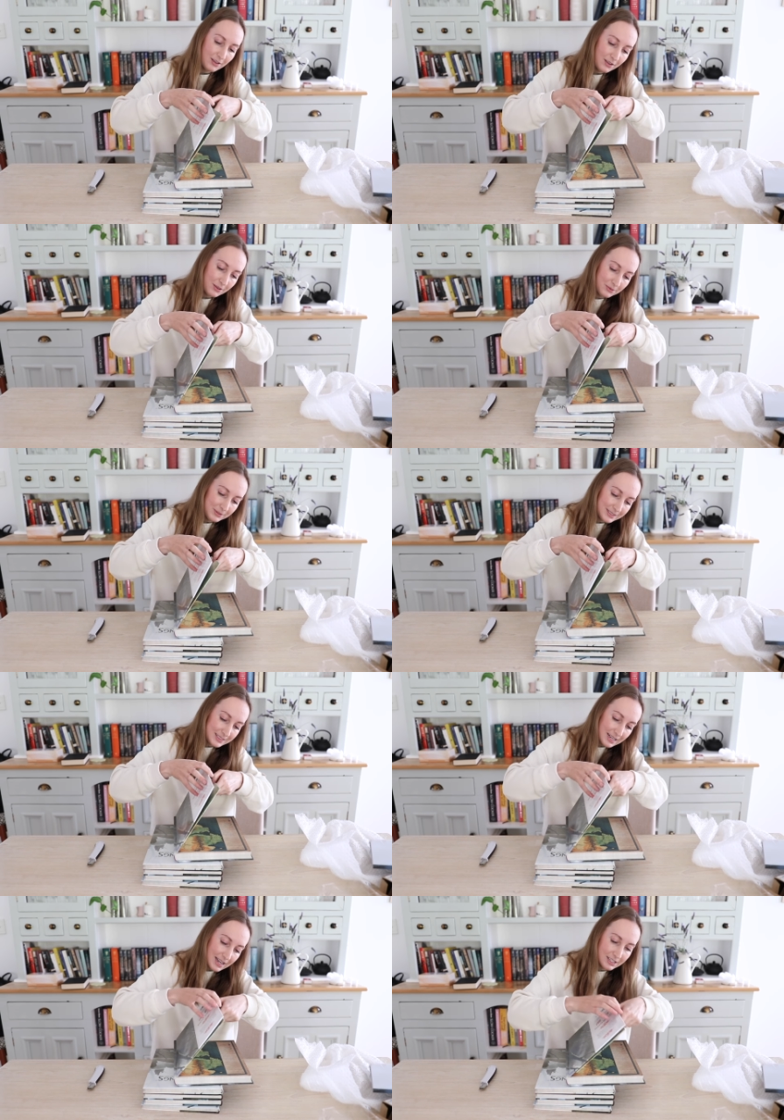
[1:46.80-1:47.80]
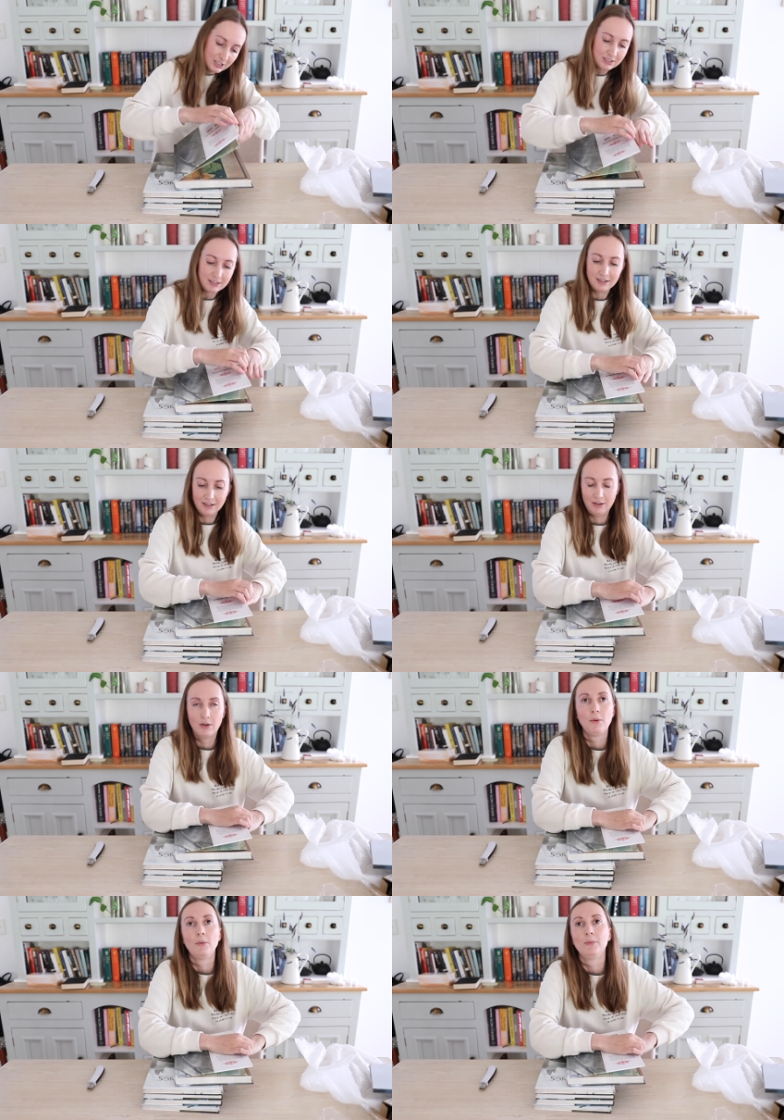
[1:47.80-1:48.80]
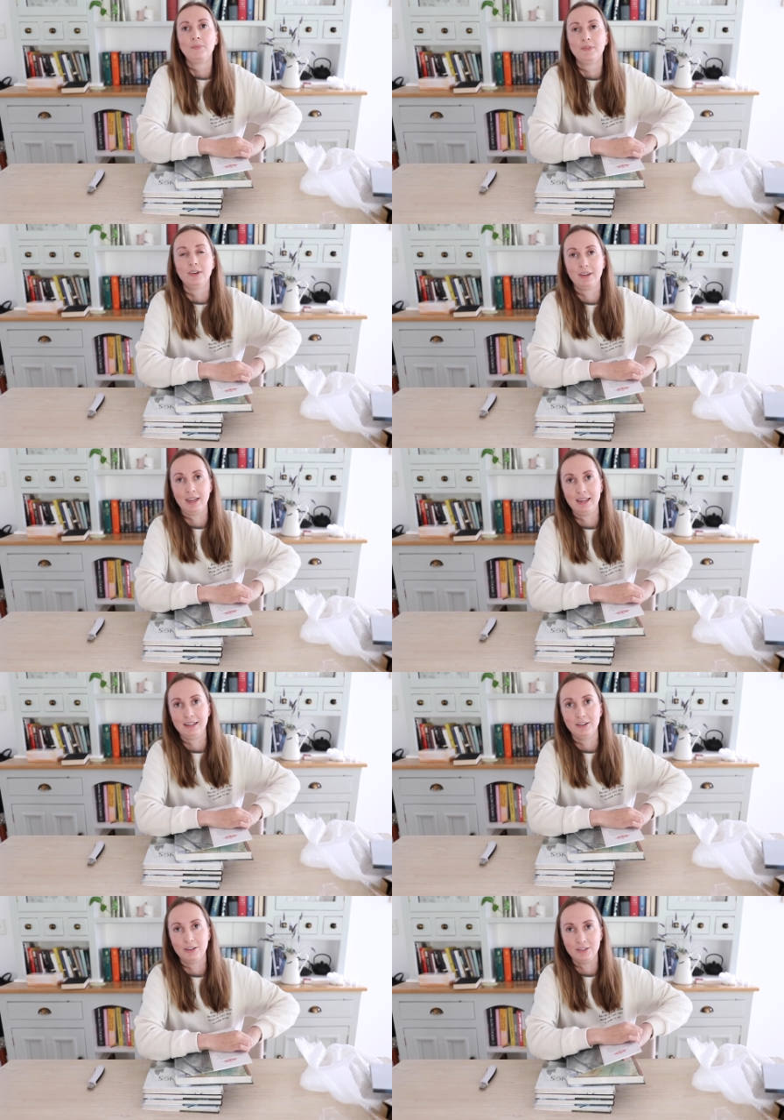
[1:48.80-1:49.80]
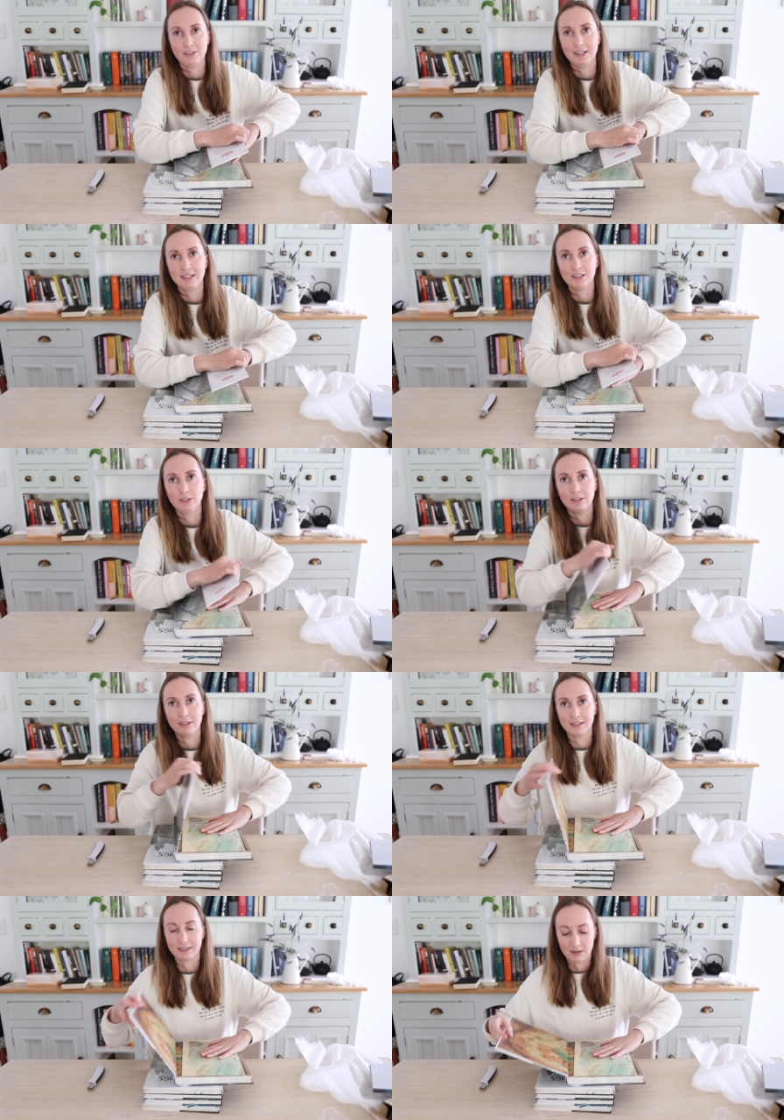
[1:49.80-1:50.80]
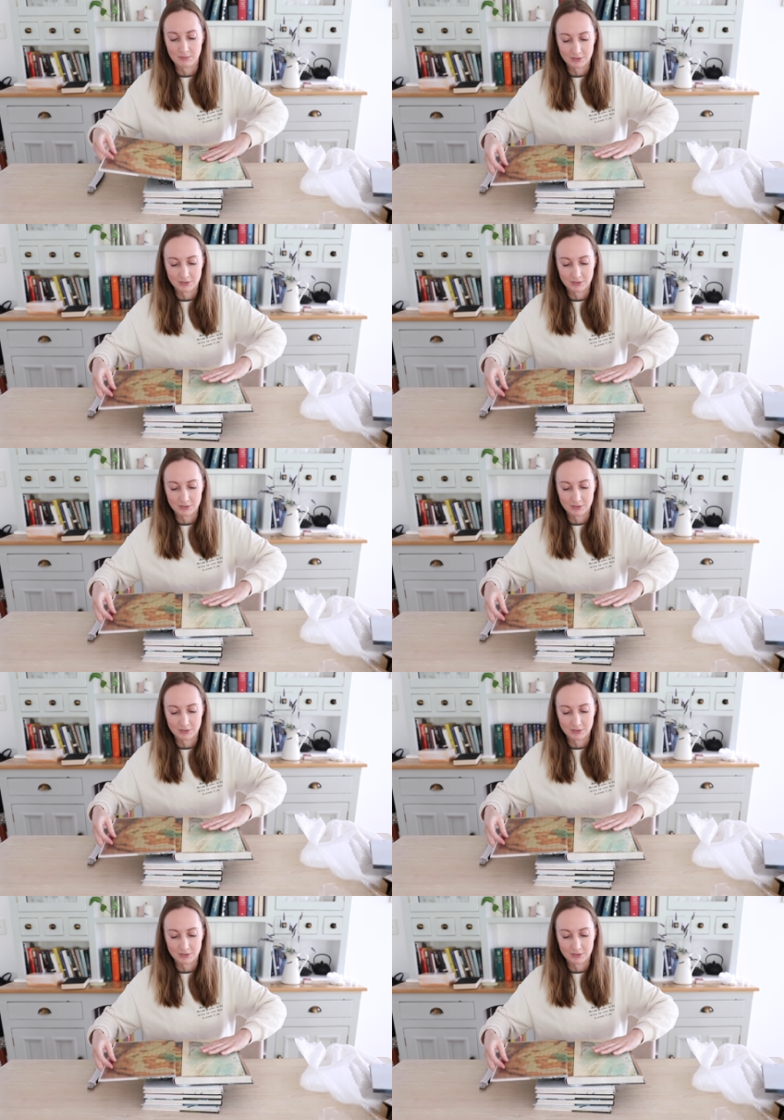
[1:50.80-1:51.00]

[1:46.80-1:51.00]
Oh, it's attached. Okay, no, you need to look at this. I'm